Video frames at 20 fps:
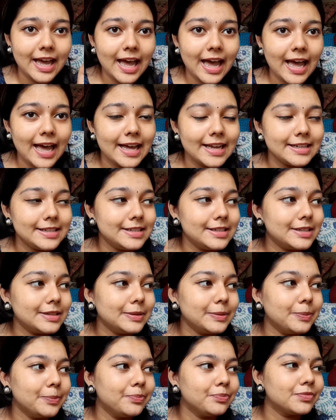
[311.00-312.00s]
And
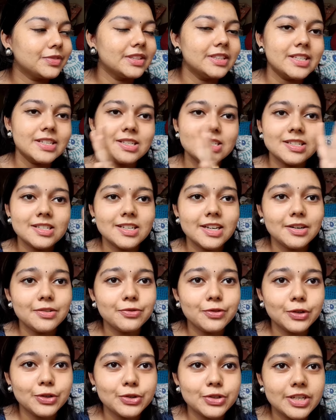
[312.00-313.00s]
this is it
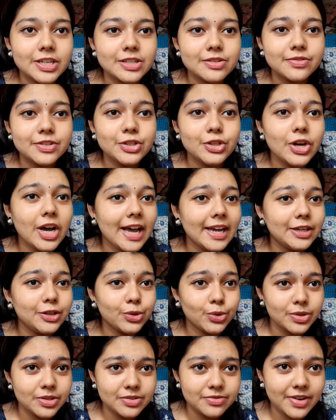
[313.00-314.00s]
for today's video. I
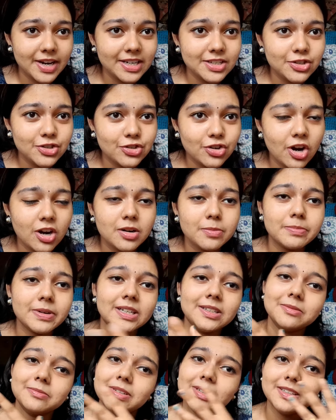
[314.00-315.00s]
know it's very short,
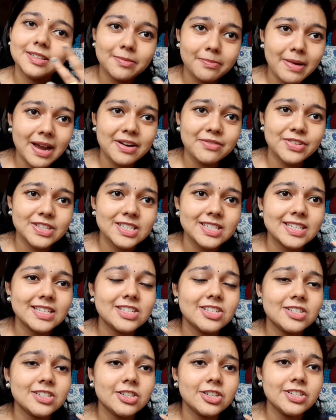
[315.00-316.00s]
but
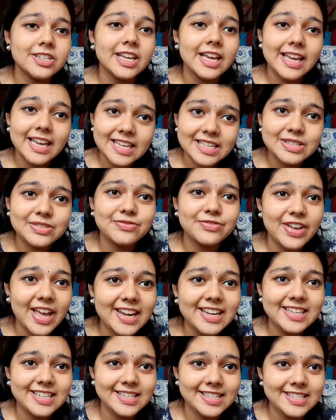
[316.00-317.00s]
manifestation is
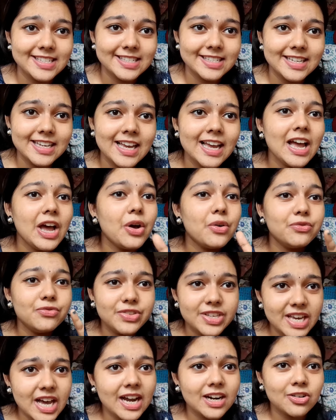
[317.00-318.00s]
very easy.
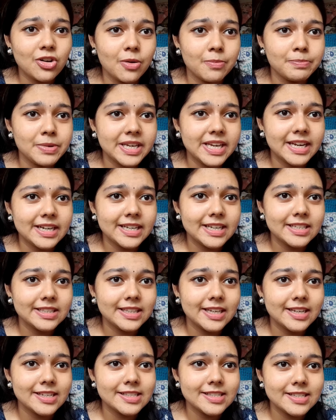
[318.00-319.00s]
We are complicating
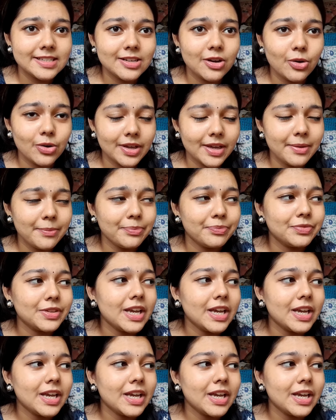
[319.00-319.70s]
things, okay?